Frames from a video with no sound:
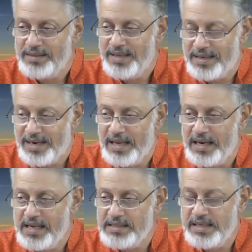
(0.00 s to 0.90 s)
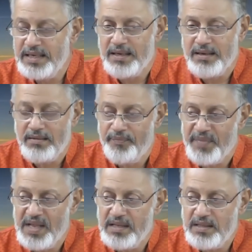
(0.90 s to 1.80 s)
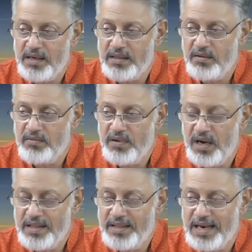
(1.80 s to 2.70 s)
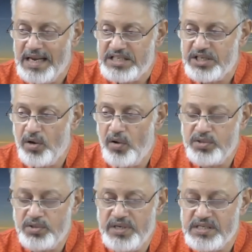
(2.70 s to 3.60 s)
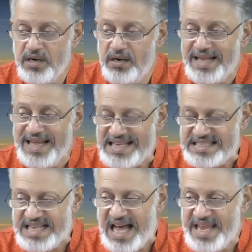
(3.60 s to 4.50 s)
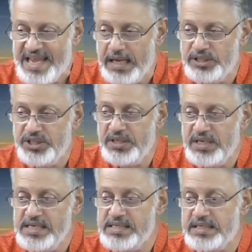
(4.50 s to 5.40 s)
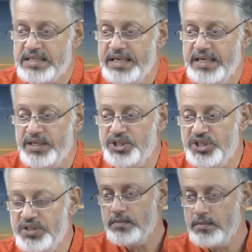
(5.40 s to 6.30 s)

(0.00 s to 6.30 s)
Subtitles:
That realizing in that the letter also is not S-I-N-G, is that I-N-G.